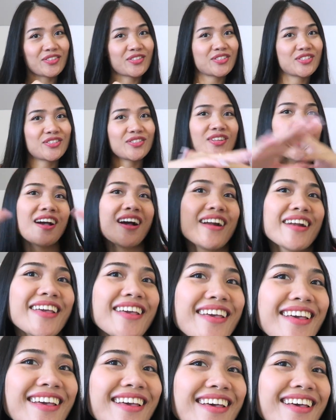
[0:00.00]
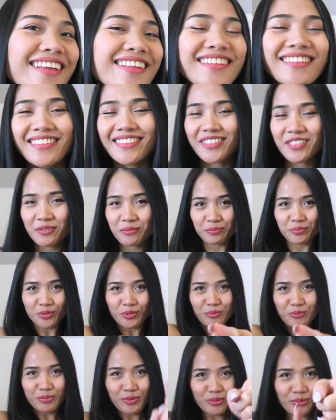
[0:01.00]
started.
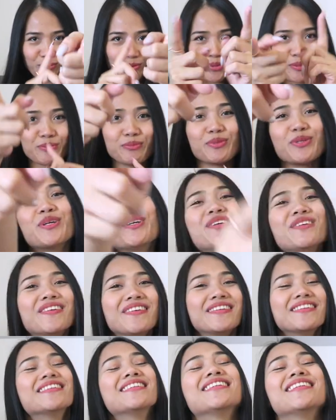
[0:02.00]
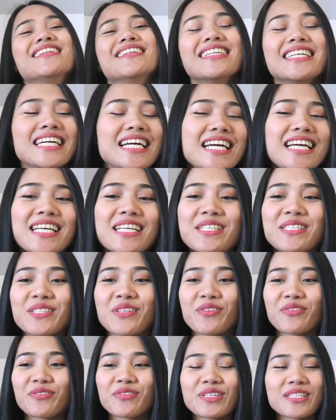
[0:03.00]
Boom, boom, boom.
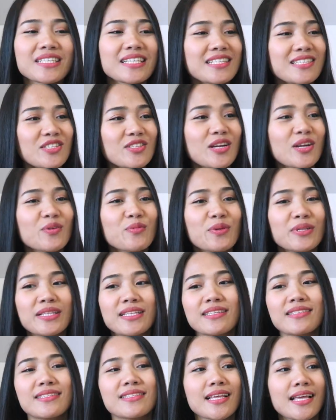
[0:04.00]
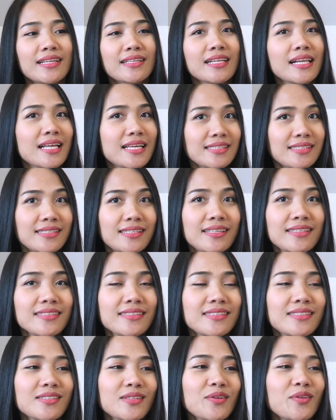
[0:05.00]
So first let's start with the
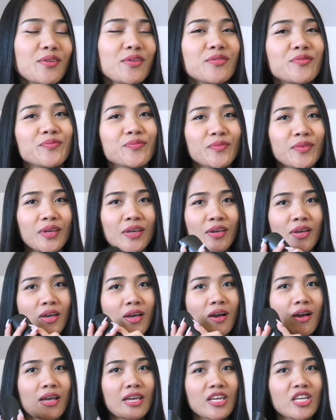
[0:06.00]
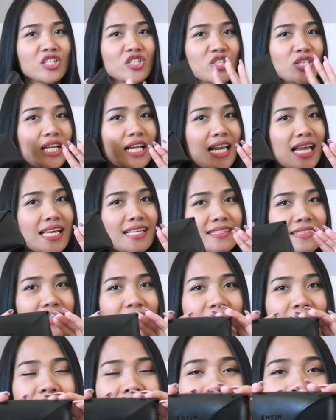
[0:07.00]
sunglasses. So each
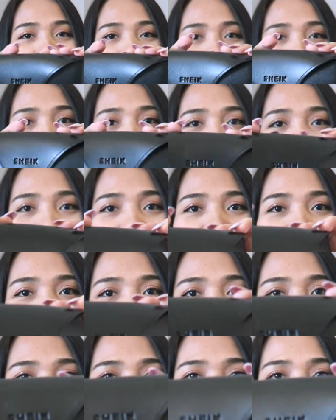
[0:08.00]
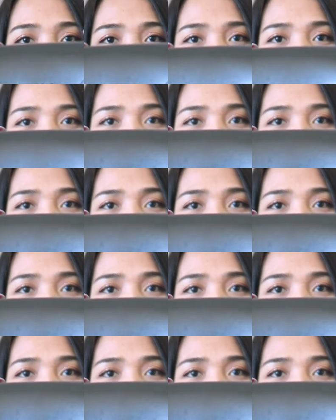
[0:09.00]
glasses have this SHEIN